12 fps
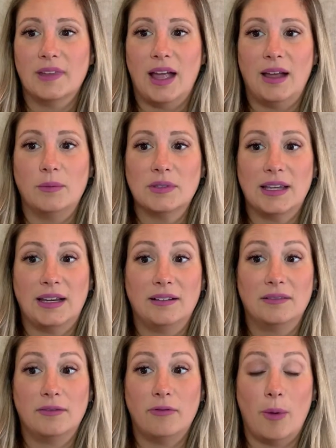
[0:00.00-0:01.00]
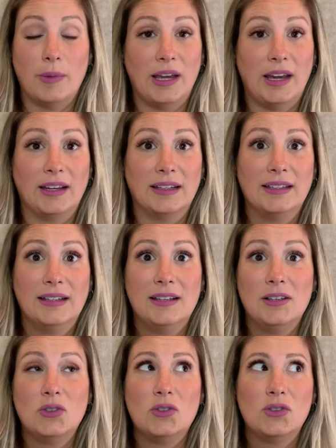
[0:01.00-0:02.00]
I was like vomiting,
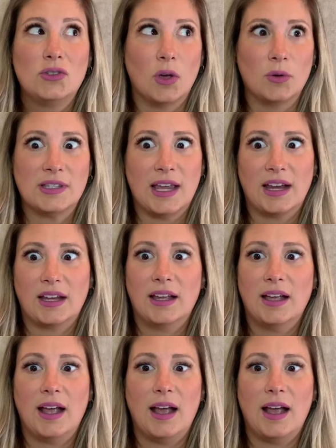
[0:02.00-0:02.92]
so sick.